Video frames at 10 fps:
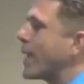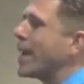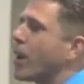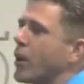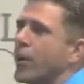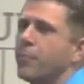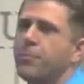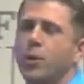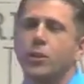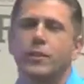we are going to
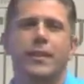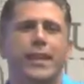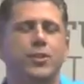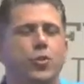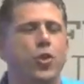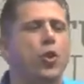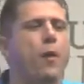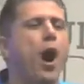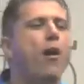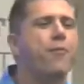put this room
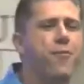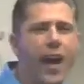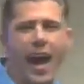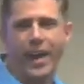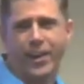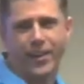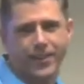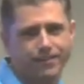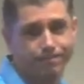on fire.